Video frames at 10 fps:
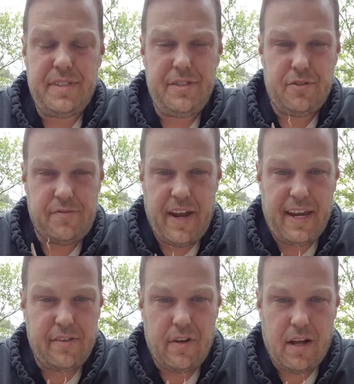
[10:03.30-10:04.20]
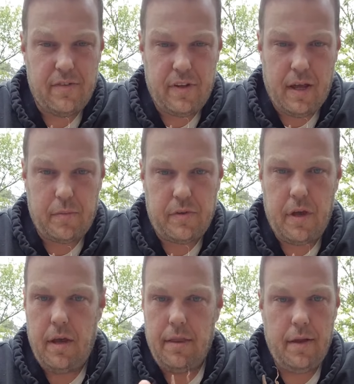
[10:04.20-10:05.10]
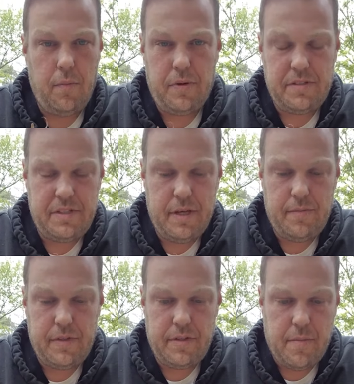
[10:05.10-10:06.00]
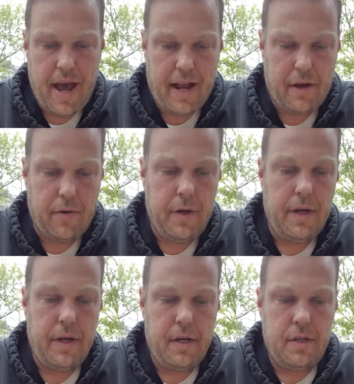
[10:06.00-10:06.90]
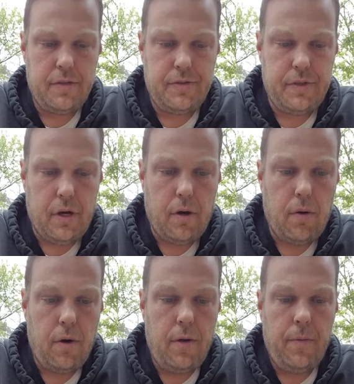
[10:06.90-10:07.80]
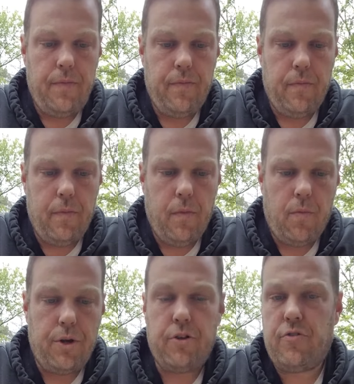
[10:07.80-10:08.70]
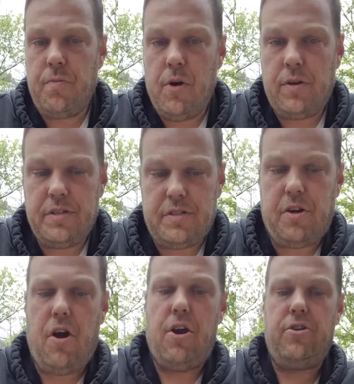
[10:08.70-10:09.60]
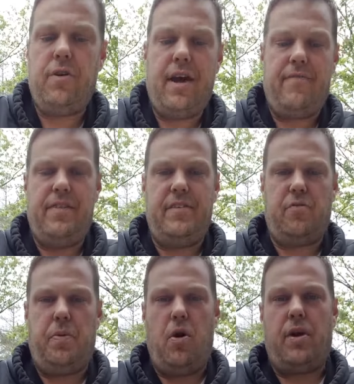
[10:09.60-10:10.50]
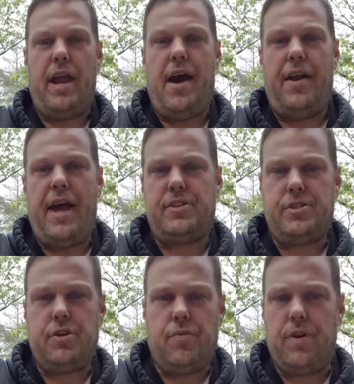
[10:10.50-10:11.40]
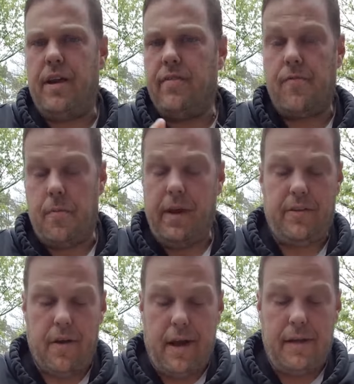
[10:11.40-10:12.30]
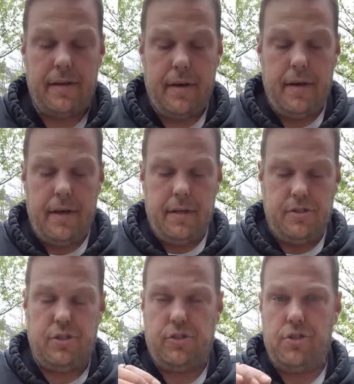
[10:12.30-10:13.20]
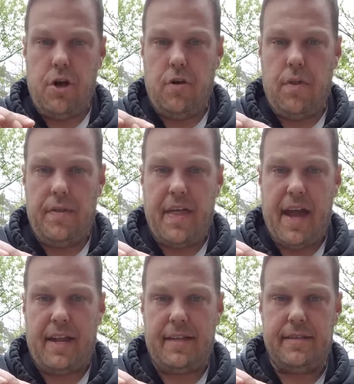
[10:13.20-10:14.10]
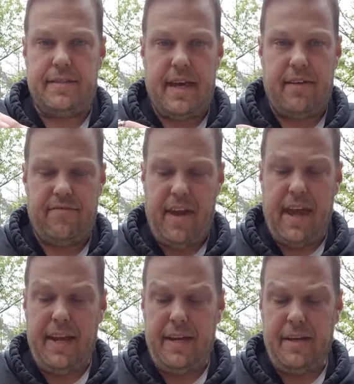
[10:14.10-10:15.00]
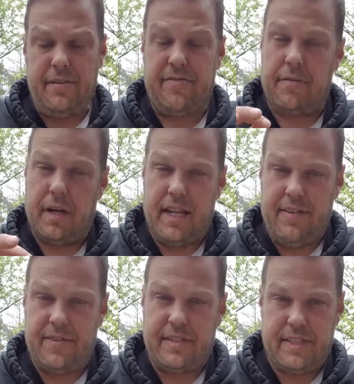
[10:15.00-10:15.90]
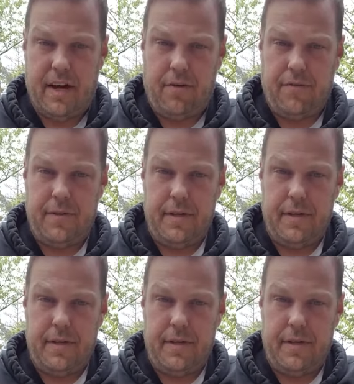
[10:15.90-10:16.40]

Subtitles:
these are veins, not stems. They don't put stems in tobacco. So when you're smoking a cigar and you have this poking out at you or whatever from either end, just know that that is a vein from the leaf itself,